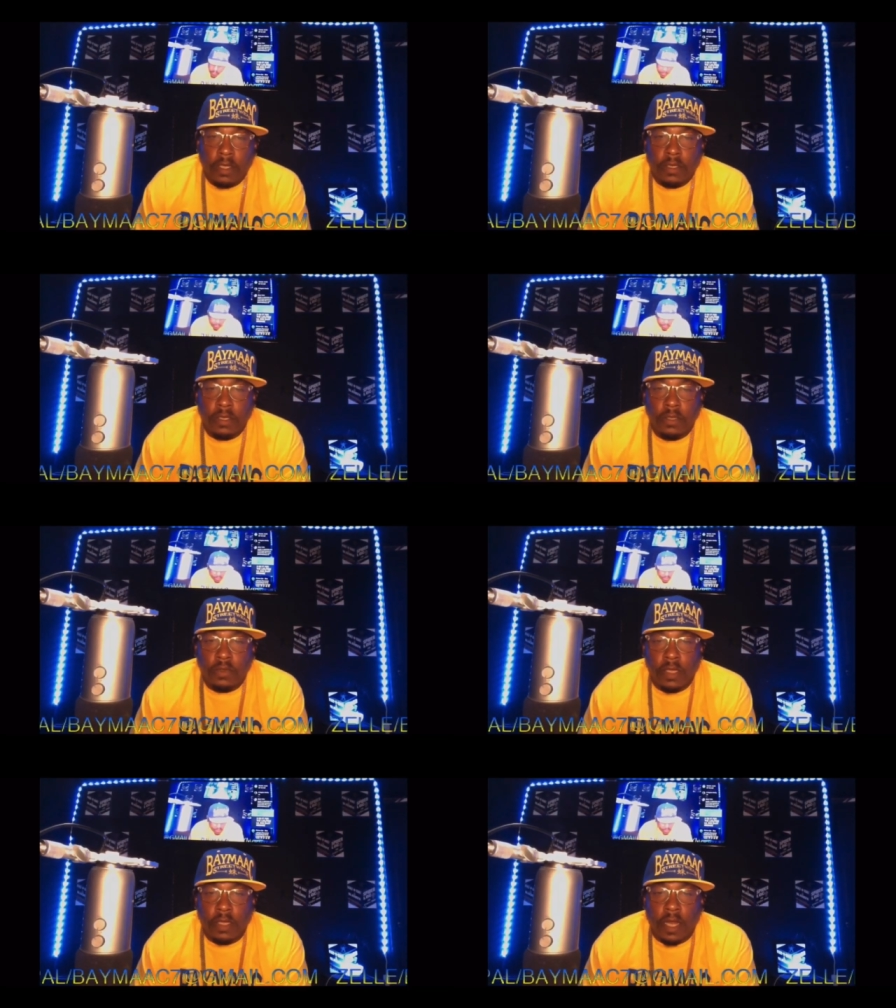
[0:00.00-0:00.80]
she
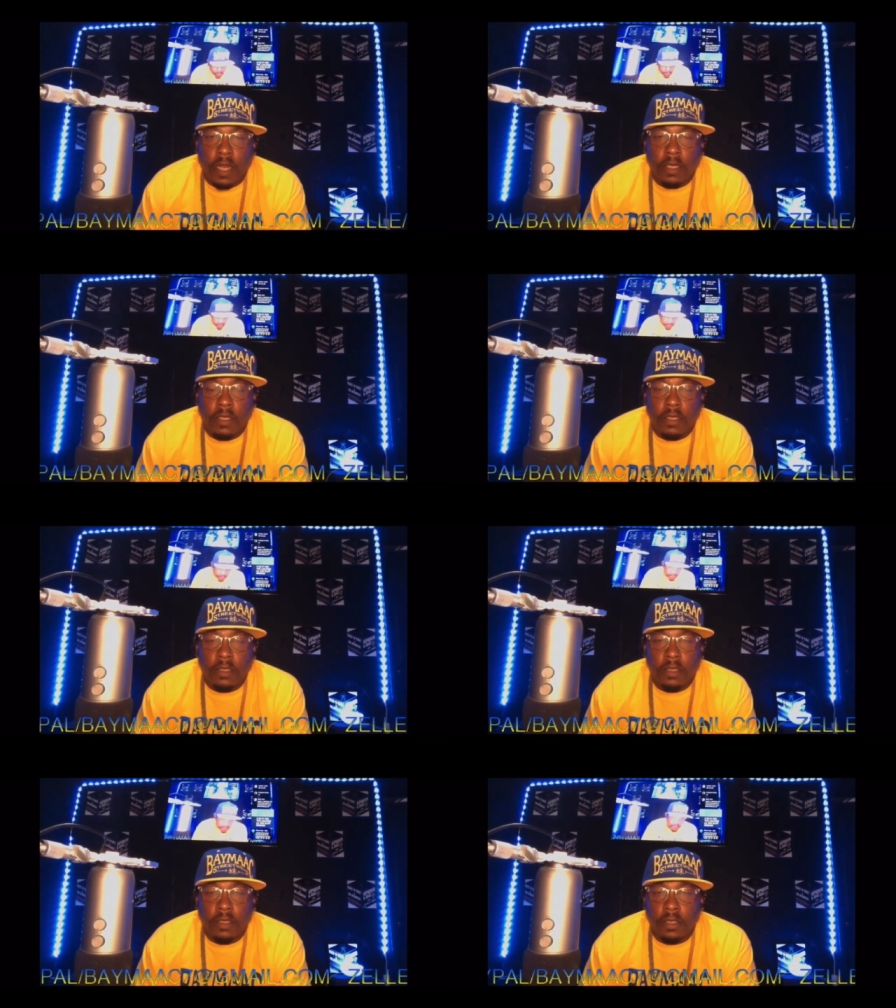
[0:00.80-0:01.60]
tried to like
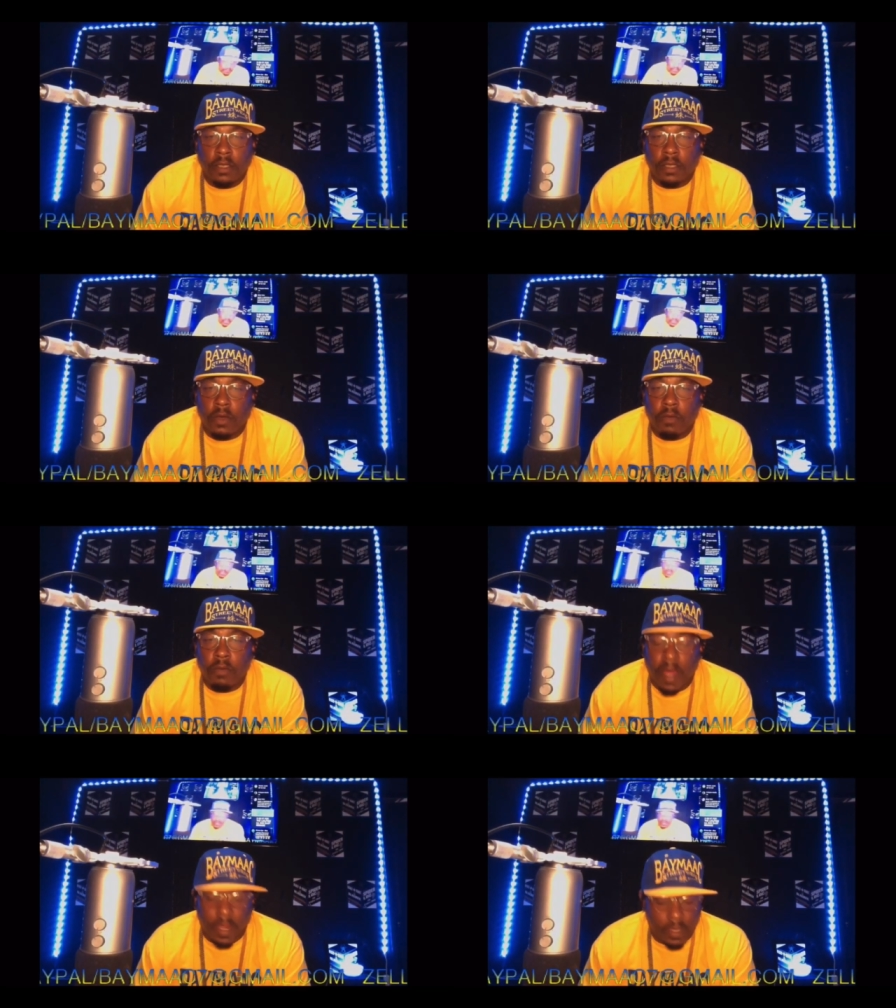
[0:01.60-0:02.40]
go
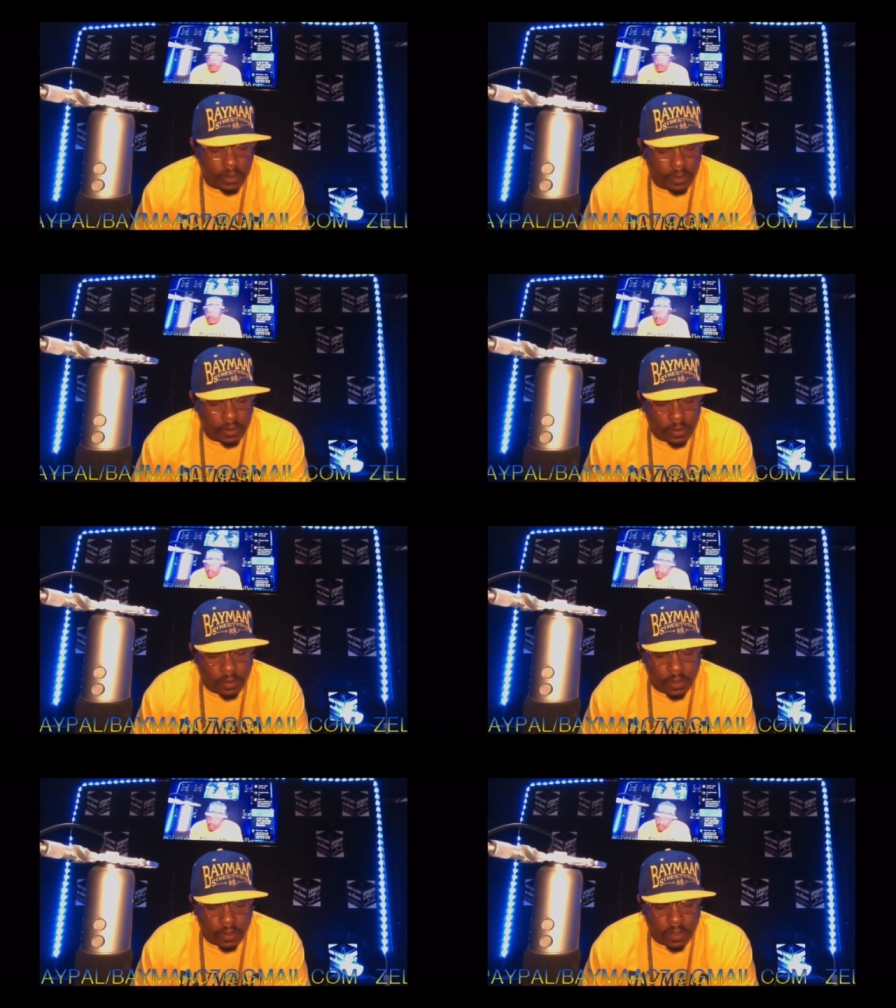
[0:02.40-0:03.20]
back
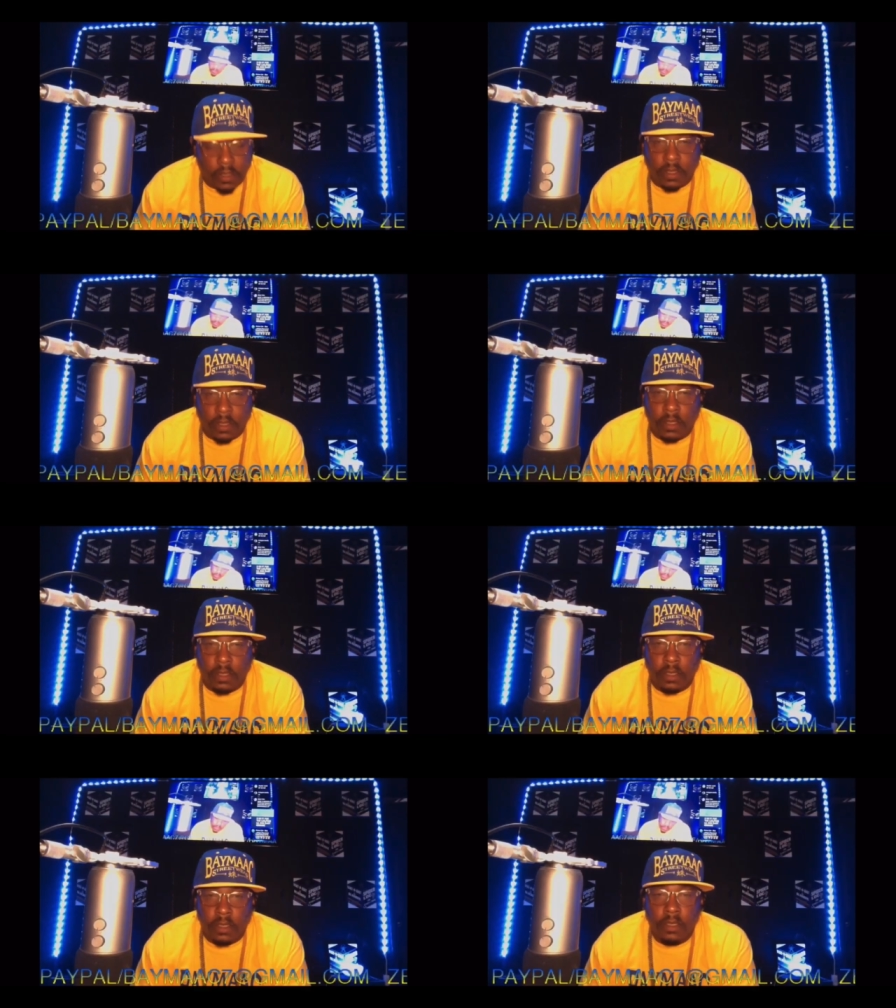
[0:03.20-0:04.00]
to uh